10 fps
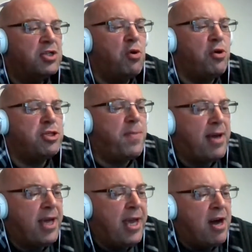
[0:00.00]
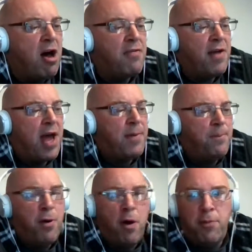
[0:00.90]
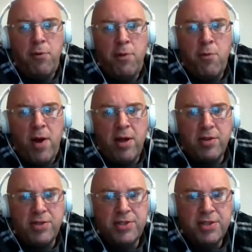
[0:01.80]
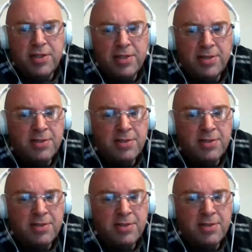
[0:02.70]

Stories about King Arthur have been popular in Wales